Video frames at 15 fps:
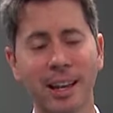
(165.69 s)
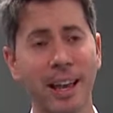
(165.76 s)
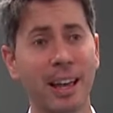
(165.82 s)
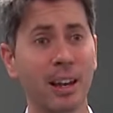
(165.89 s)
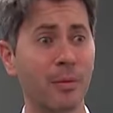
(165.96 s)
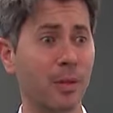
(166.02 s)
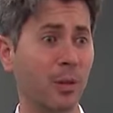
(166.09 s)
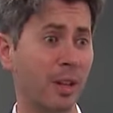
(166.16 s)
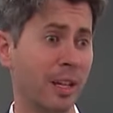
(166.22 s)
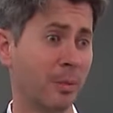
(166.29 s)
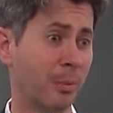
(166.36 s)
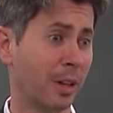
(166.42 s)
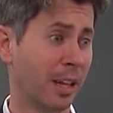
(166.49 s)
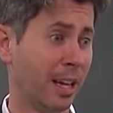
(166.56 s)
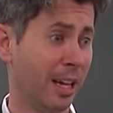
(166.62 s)
And if you need to
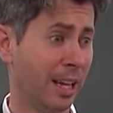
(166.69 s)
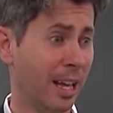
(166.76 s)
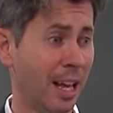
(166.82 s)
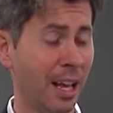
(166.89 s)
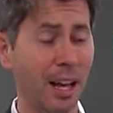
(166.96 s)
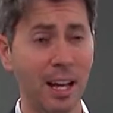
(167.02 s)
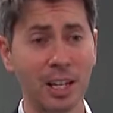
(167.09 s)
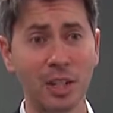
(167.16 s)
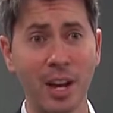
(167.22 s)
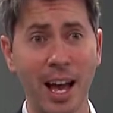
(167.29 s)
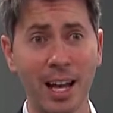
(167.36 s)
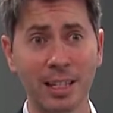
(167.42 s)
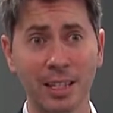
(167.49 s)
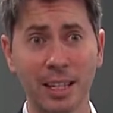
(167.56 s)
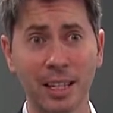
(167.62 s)
play a
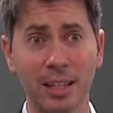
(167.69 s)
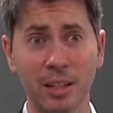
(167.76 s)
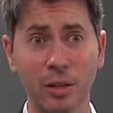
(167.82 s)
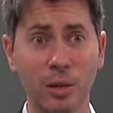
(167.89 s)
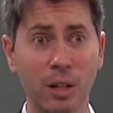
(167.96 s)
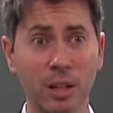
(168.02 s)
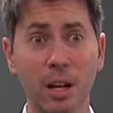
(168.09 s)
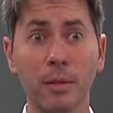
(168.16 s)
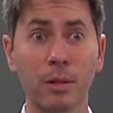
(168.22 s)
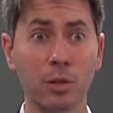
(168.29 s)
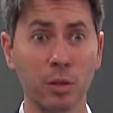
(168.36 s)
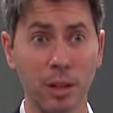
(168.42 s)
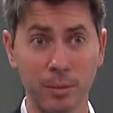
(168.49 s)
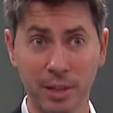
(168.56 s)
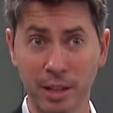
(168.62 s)
jazz gig and you can cover
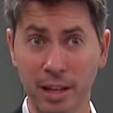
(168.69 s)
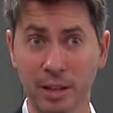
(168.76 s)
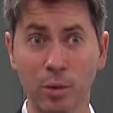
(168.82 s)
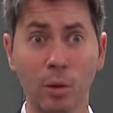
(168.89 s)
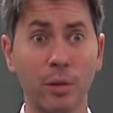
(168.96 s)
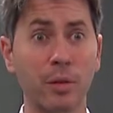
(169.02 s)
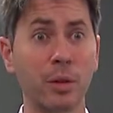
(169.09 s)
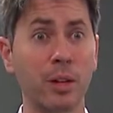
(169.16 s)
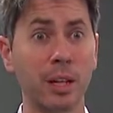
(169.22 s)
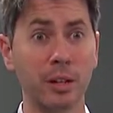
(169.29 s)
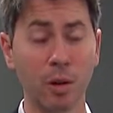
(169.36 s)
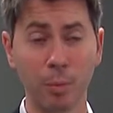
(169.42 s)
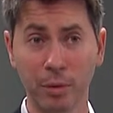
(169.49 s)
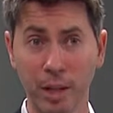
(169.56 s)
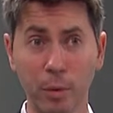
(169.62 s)
drum set, or if you need to
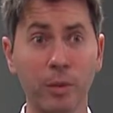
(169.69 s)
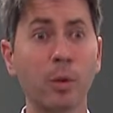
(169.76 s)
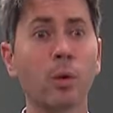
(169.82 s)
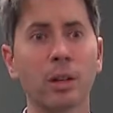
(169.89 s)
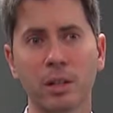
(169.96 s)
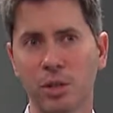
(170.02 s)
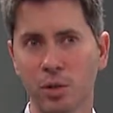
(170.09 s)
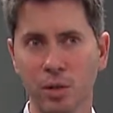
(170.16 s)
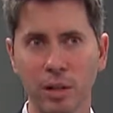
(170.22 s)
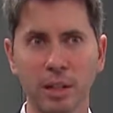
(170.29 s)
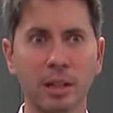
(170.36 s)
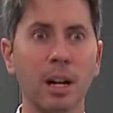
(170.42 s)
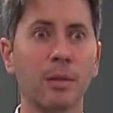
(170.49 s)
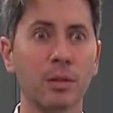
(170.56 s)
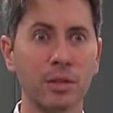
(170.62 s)
go play with an orchestra and
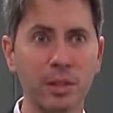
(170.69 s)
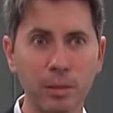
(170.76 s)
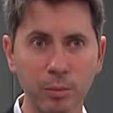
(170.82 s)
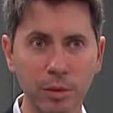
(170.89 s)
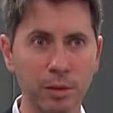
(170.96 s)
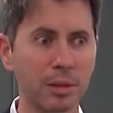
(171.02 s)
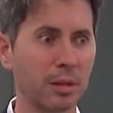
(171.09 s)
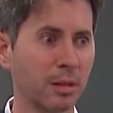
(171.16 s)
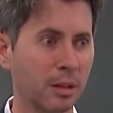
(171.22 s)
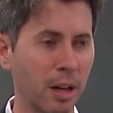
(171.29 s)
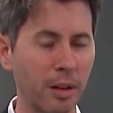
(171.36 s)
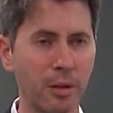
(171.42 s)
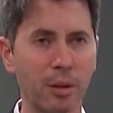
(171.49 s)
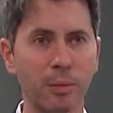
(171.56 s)
cover cymbals and other